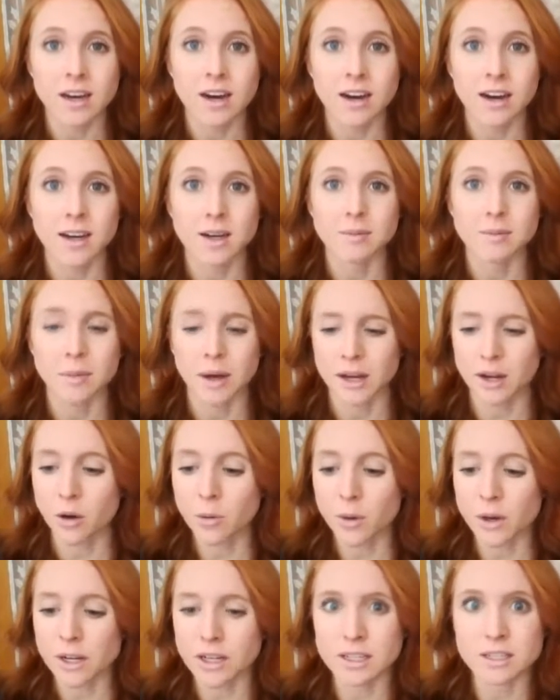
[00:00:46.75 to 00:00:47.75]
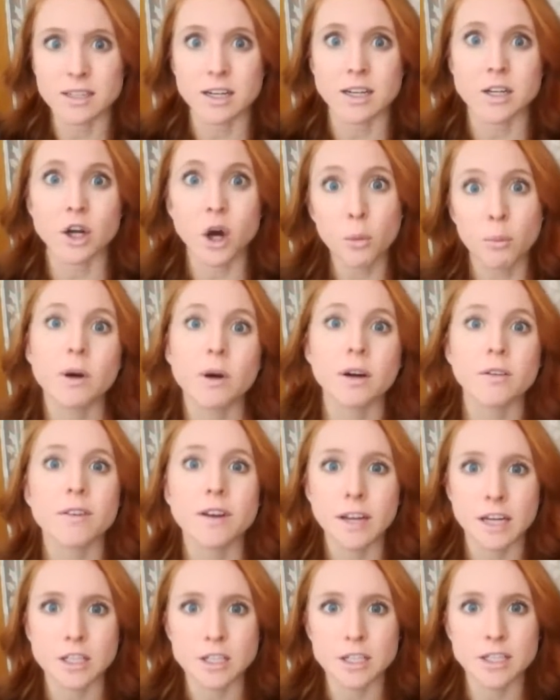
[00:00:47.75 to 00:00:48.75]
I don't want a notebook for
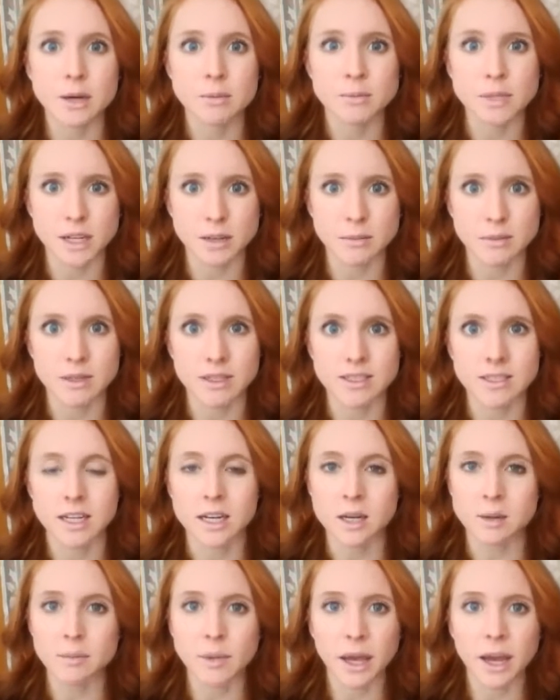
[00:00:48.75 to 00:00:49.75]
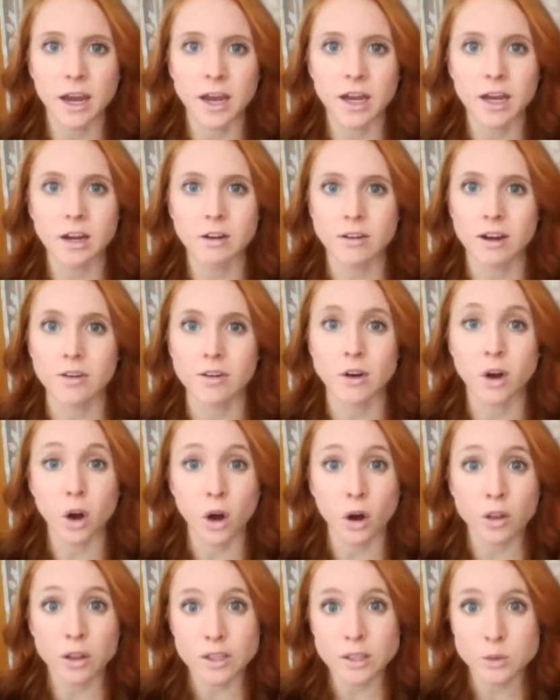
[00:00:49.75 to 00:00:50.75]
each subject, because then I'm carrying around
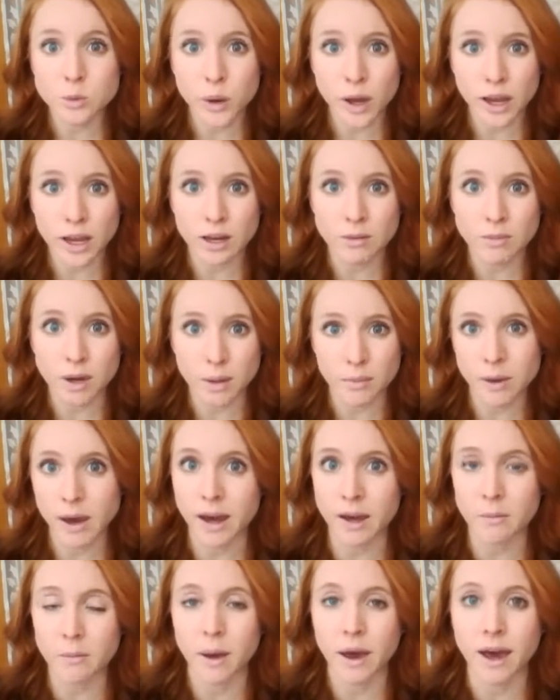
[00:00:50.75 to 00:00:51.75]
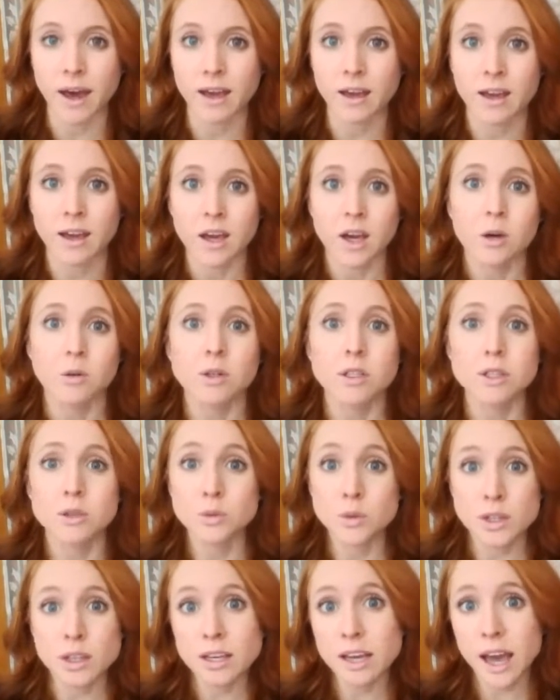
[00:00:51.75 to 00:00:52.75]
all this weight in my backpack, which is
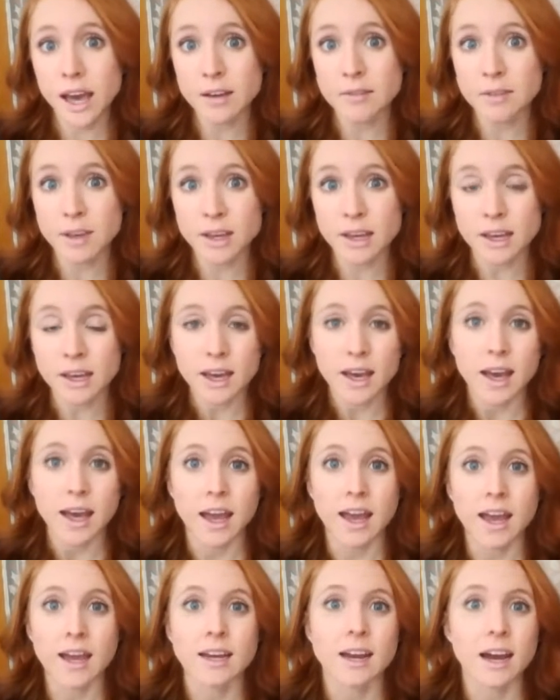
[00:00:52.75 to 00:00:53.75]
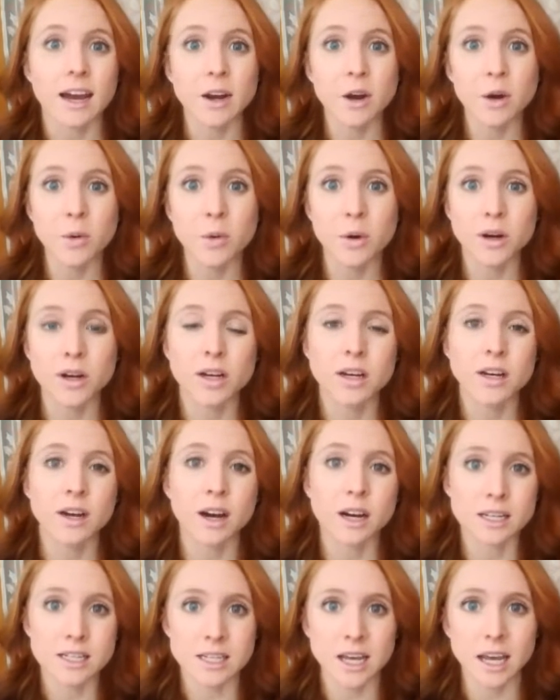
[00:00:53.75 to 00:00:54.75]
really heavy, and I don't want to
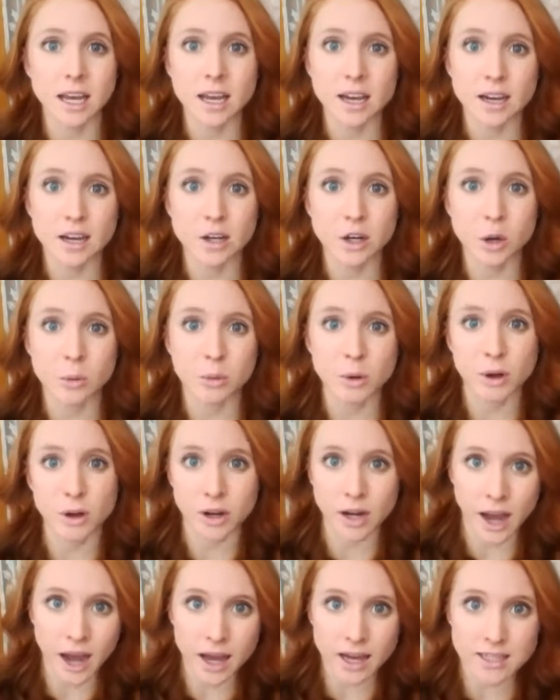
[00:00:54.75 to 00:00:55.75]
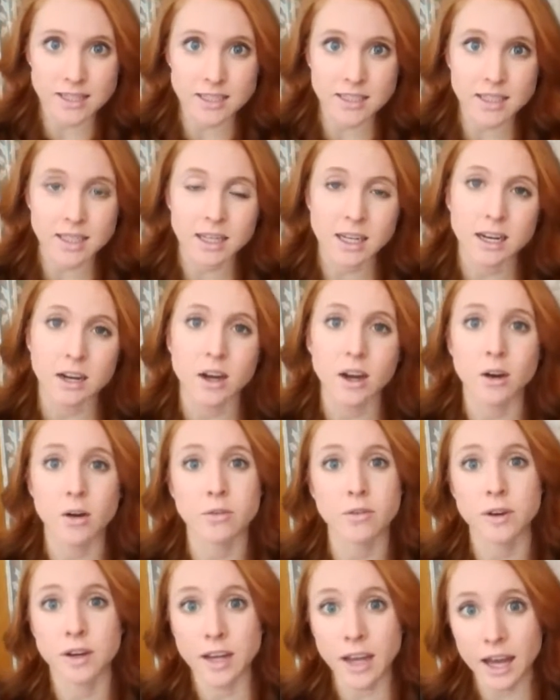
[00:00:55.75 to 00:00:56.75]
not take a notebook on accident or
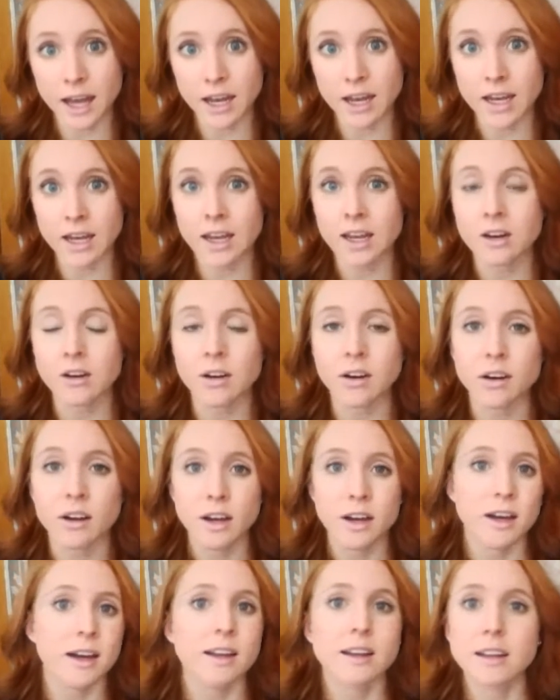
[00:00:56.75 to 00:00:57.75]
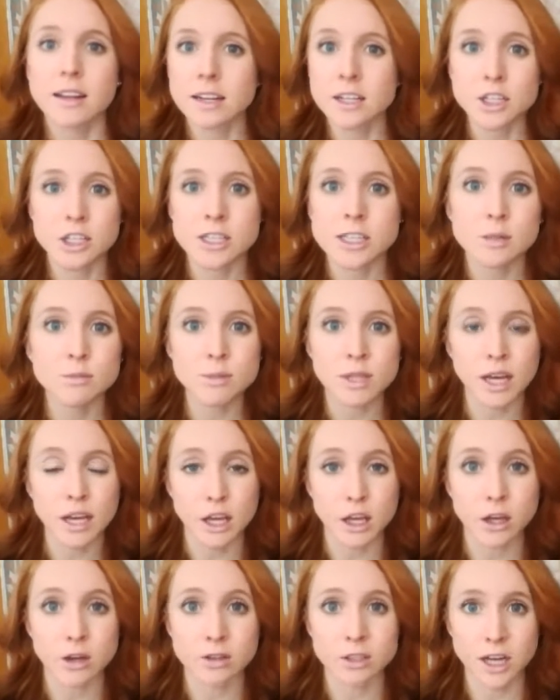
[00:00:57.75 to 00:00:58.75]
forget it, or it just seems like a
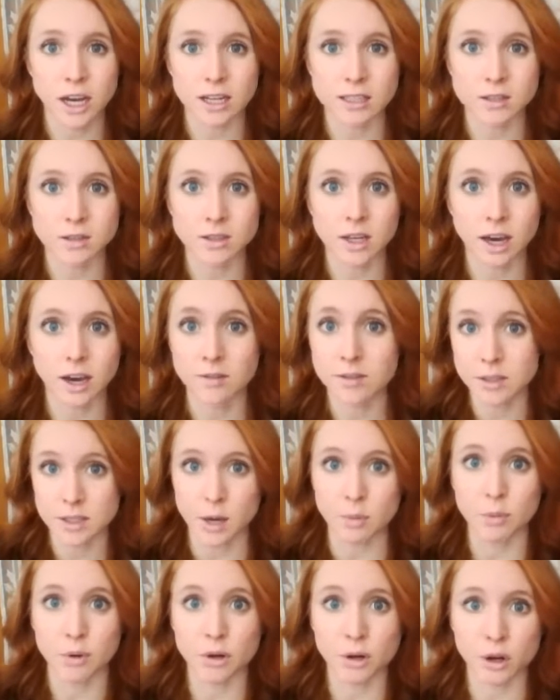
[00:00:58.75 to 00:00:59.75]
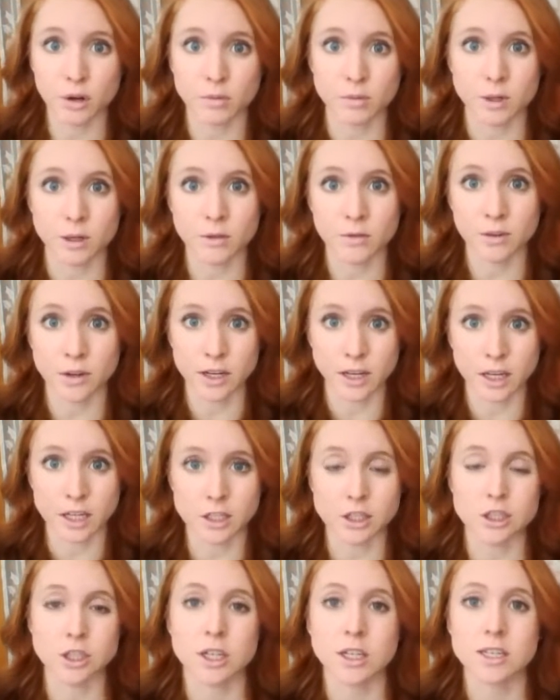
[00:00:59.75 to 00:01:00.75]
huge hassle to have a separate notebook for
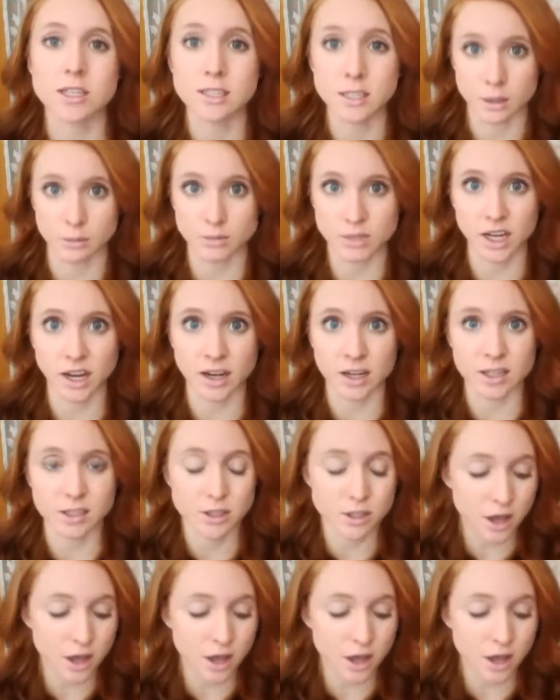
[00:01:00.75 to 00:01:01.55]
each subject.